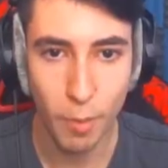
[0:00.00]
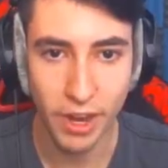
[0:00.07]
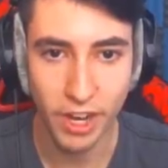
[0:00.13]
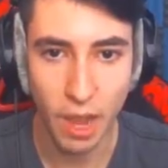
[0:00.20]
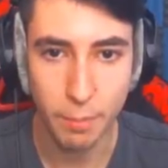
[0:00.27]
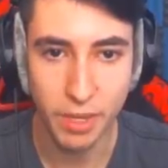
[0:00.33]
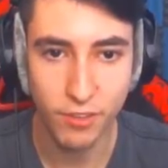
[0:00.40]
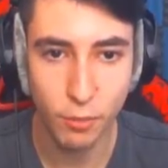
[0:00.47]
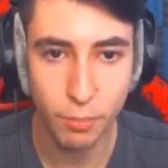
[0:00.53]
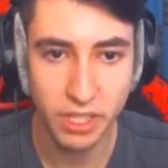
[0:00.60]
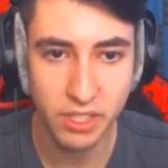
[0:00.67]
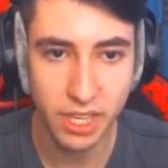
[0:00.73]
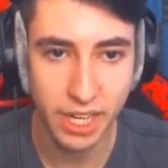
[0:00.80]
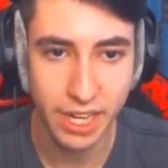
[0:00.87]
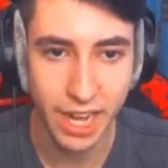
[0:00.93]
my god, PvP
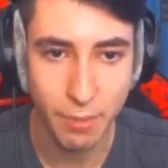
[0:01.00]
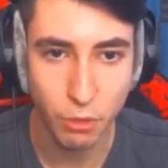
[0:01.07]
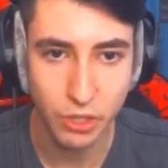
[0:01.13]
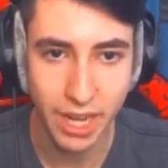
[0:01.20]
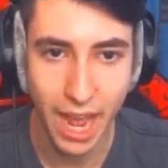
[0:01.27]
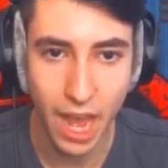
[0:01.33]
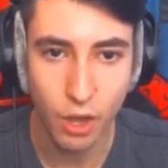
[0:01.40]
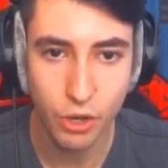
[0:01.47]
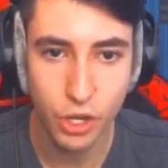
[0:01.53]
is gonna enable now.